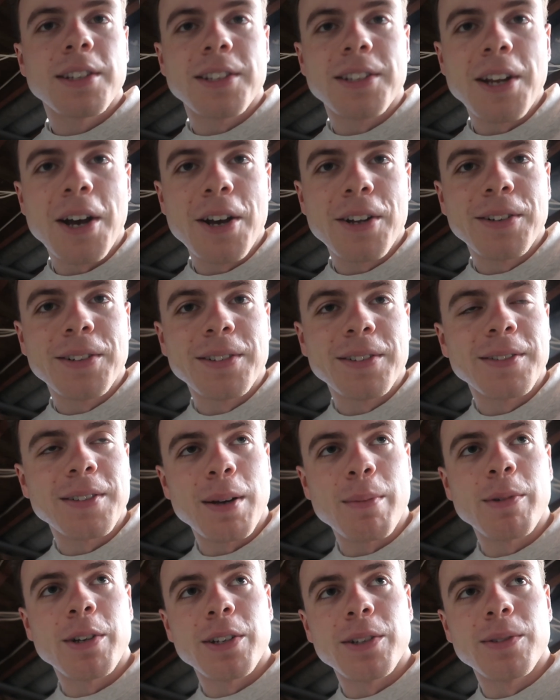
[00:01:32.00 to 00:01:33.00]
is done,
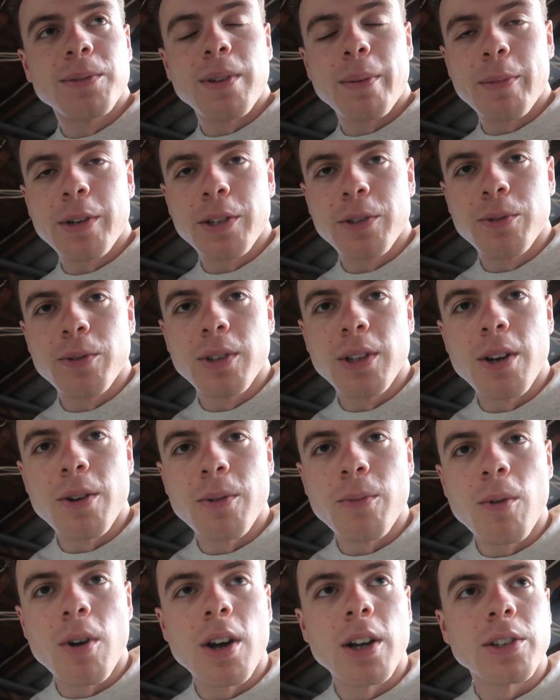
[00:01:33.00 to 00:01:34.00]
I'm gonna do a load
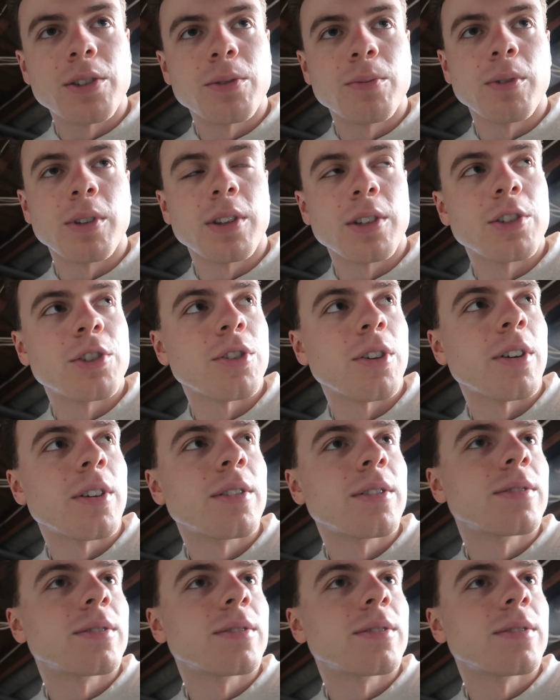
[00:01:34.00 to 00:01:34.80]
of wash with the shirt.